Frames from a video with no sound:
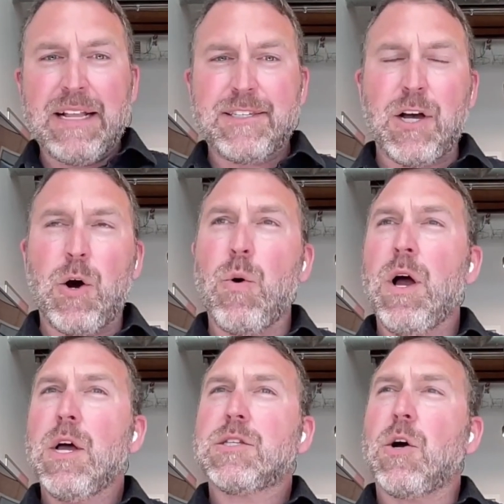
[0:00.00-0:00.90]
and so
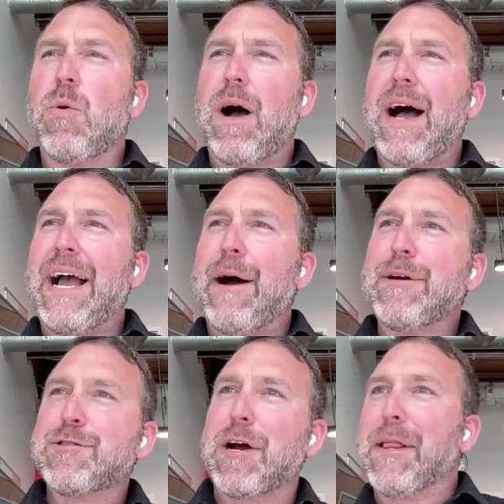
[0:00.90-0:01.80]
I
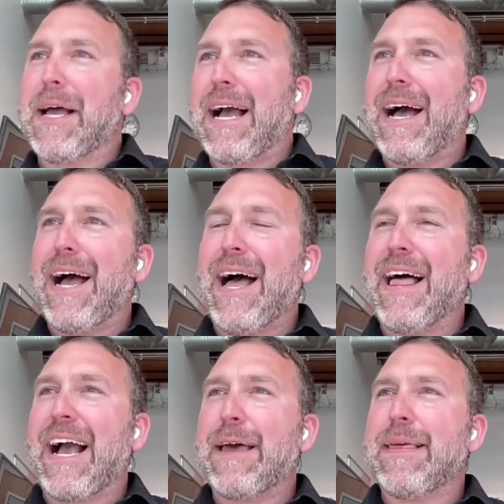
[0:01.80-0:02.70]
always try to
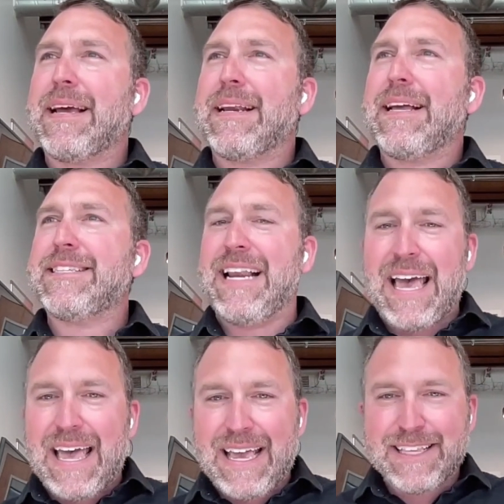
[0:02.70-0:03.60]
I think
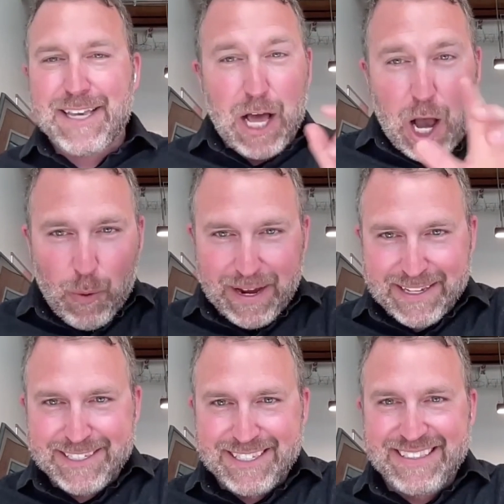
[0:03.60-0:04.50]
it's not
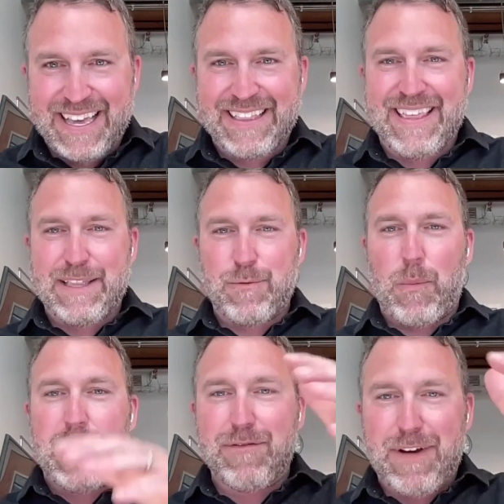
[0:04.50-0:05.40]
always that
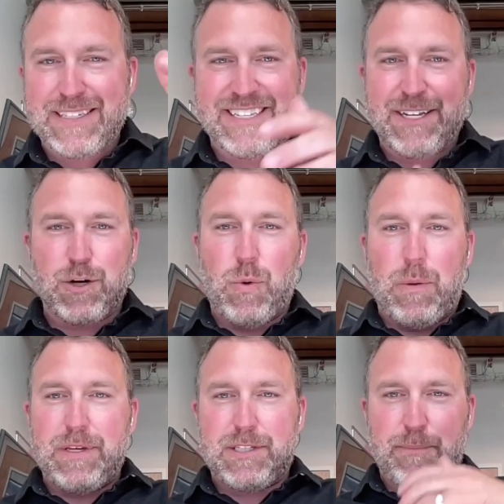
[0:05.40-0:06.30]
what we invest in or
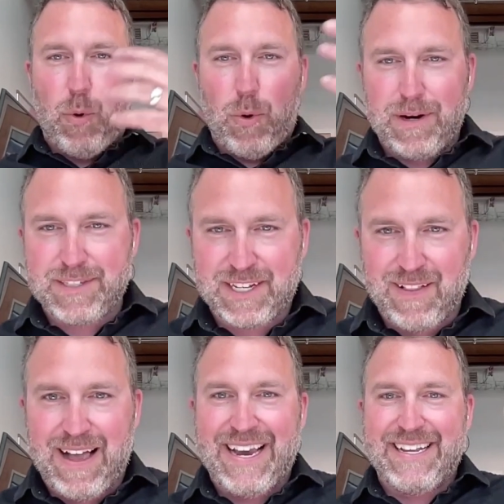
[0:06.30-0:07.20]
what we support as a
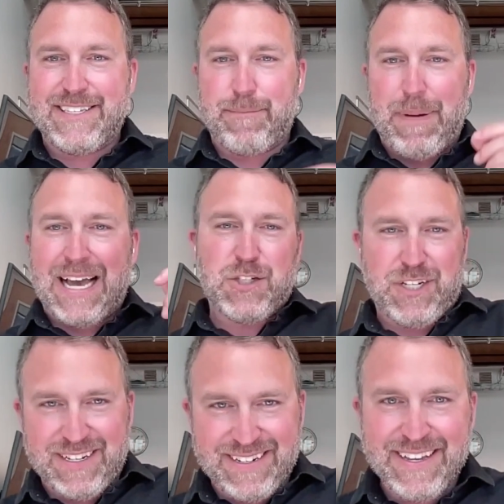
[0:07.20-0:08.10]
client is a
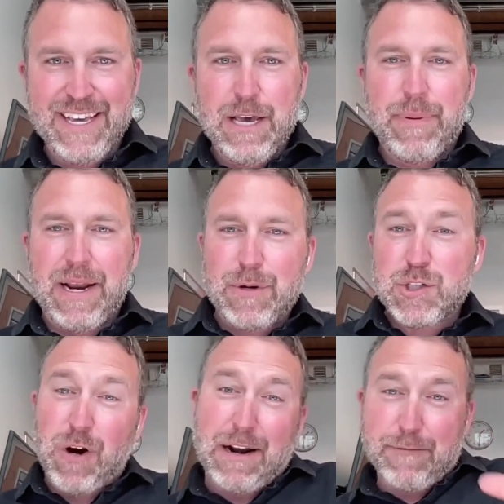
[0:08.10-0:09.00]
passion, but I
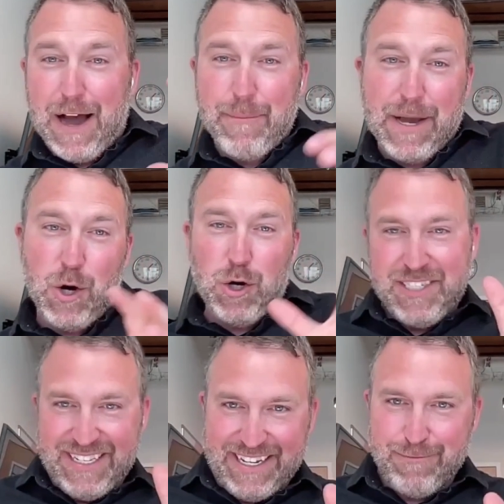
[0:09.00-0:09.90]
always try to find my
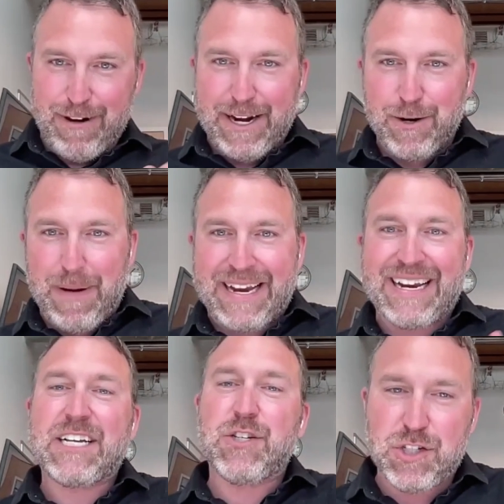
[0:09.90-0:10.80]
hooks in it, right, or my
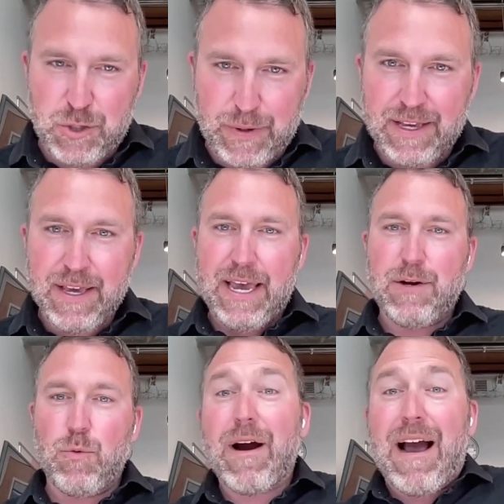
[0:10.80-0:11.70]
connection to it,
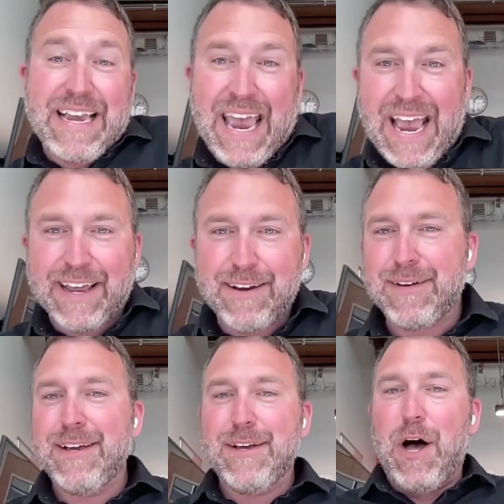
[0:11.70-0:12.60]
and where I can.
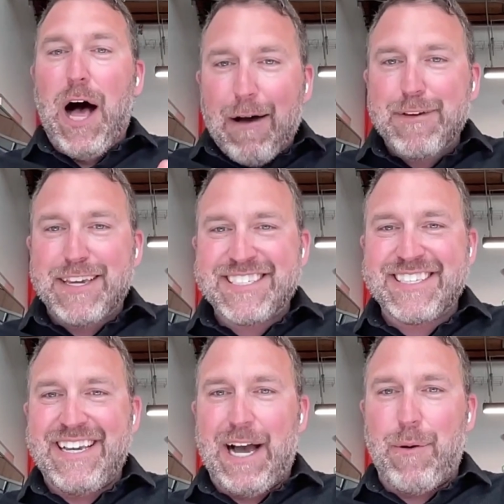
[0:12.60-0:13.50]

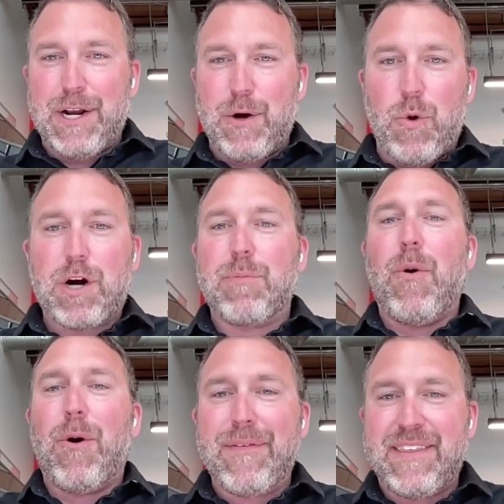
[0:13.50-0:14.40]
Obviously, I want to work
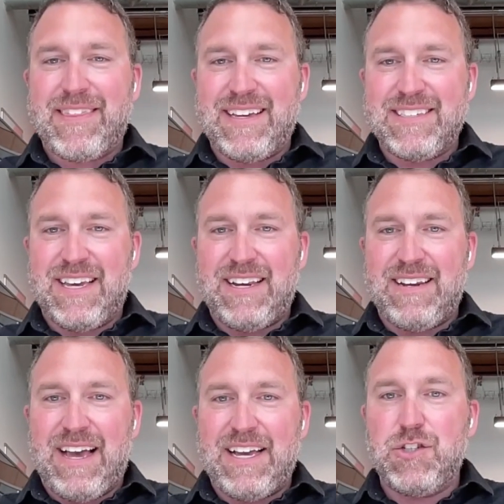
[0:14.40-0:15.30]
more on the things that
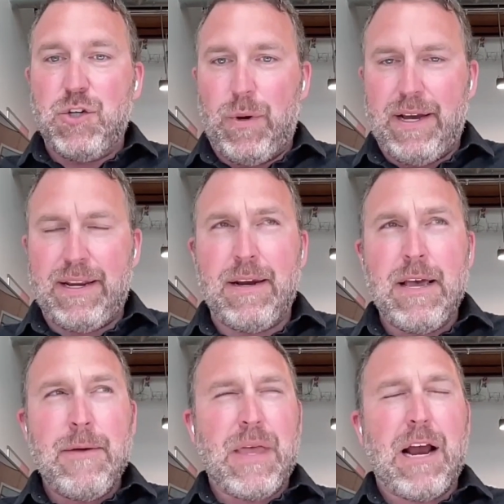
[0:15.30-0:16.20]
I enjoy. And
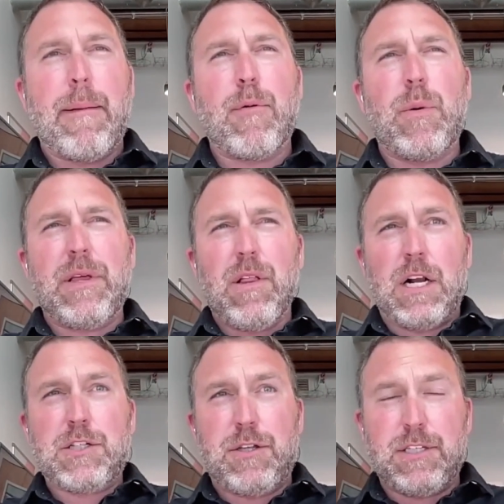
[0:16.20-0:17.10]
I remember when we
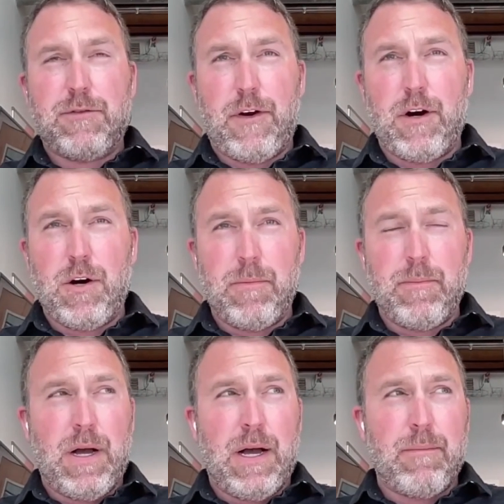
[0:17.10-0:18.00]
launched this firm,
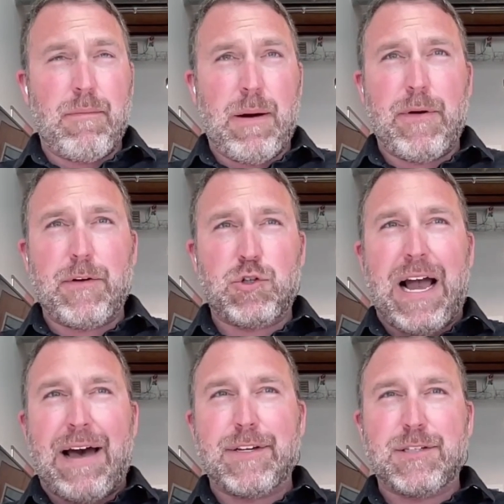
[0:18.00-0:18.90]
my brother
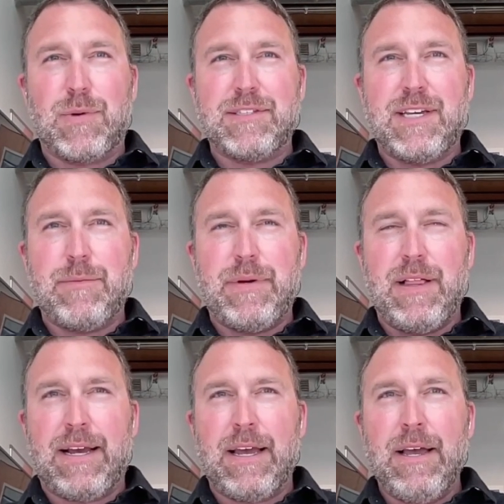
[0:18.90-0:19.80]
Travis once said to me,
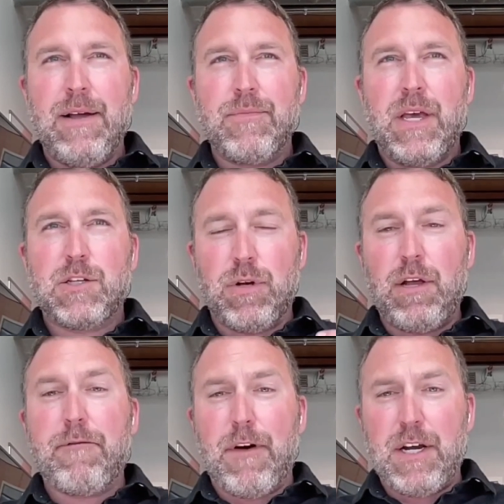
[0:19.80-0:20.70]
like, it's
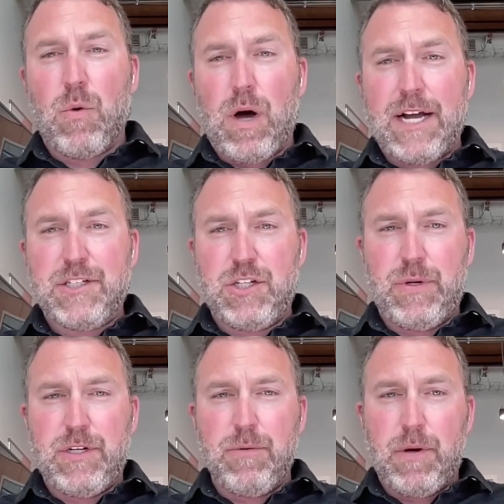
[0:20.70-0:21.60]
really fun to watch you
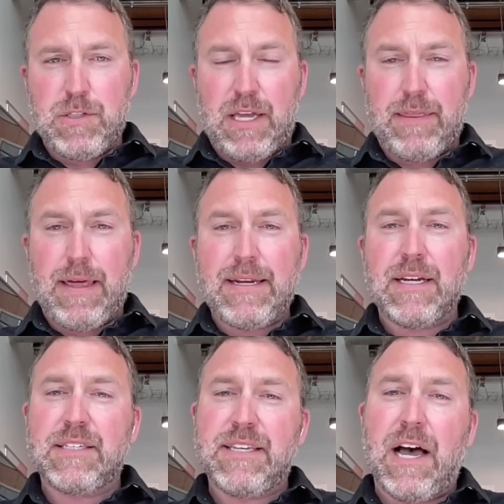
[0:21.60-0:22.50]
in your most
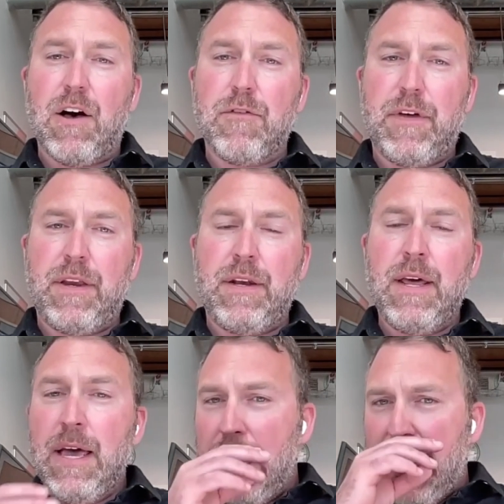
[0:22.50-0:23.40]
authentic self.
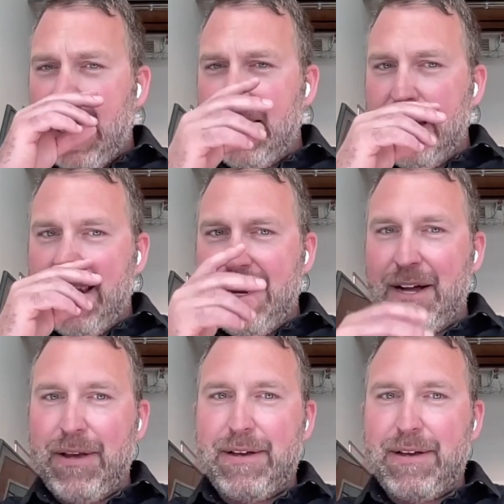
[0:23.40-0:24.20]
And he